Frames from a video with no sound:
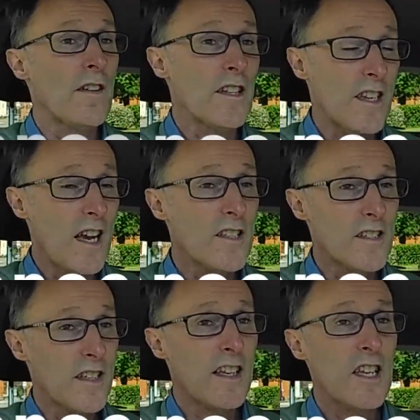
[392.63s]
test
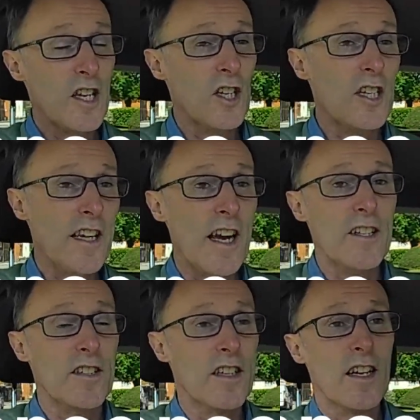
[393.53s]
you're going to get
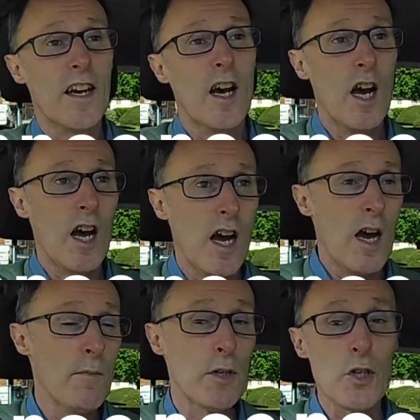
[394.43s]
a
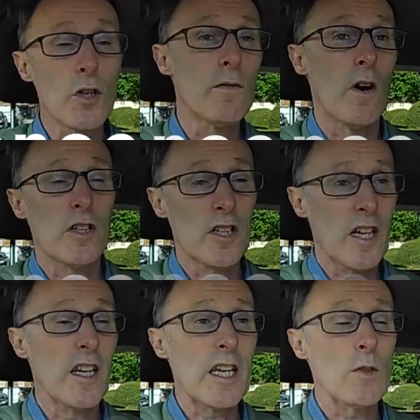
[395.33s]
manoeuvre. You're going to get
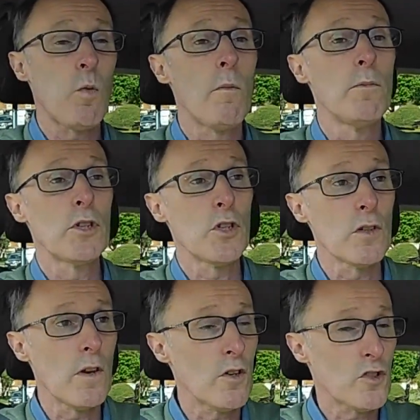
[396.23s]
at least one
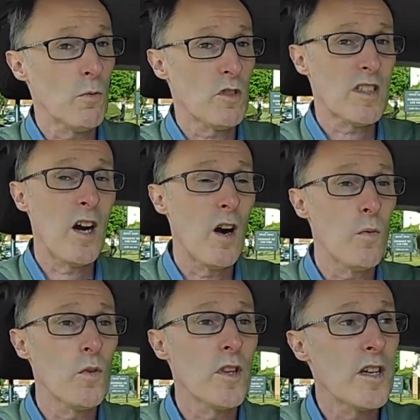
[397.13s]
manoeuvre, so we'll start off
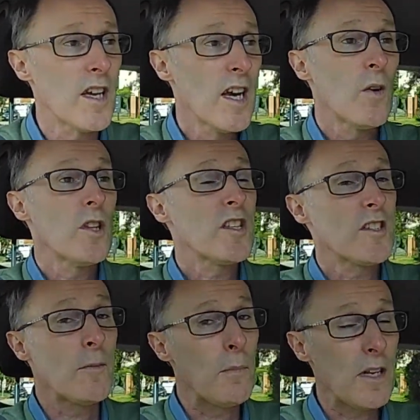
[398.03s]
with the
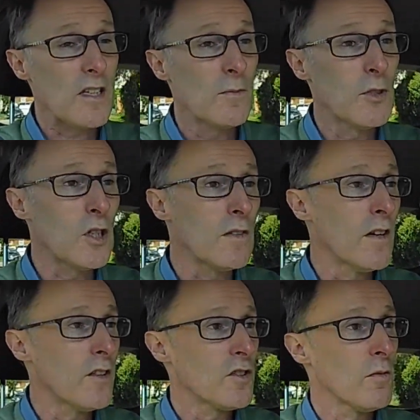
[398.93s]
simplest manoeuvre,
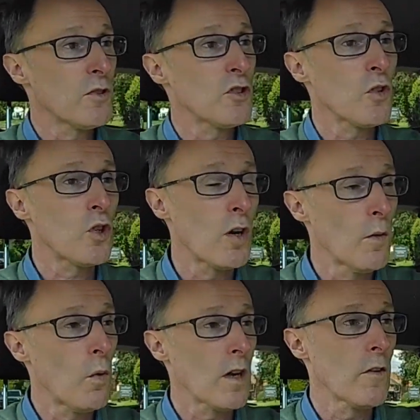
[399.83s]
so we'll just cover
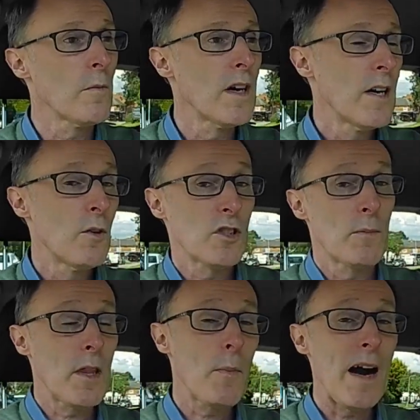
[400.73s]
one of them, which is going to
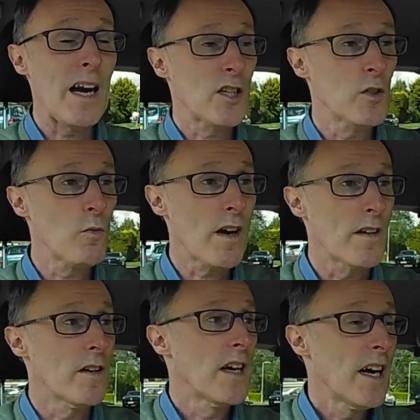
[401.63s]
be the park on the right.
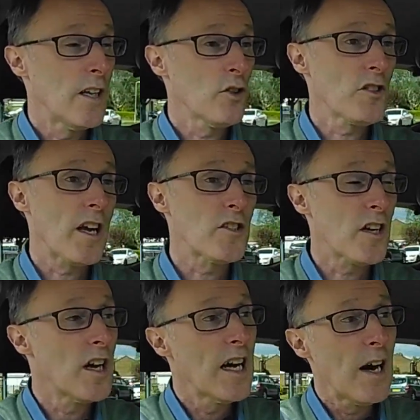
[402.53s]
And they'll say to you,
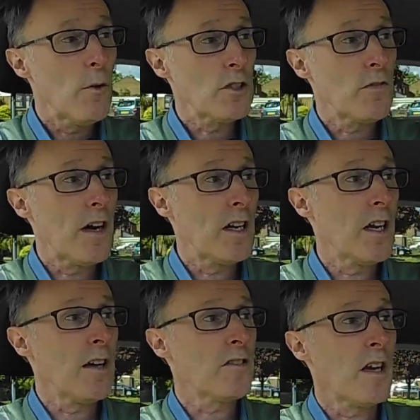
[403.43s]
I want to find a
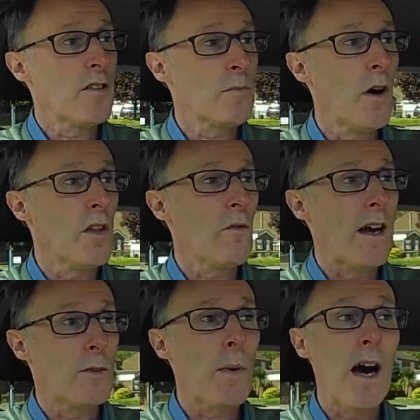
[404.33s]
nice safe spot on the right
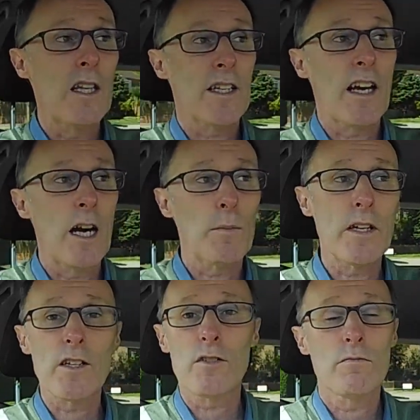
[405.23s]
to park the car, please.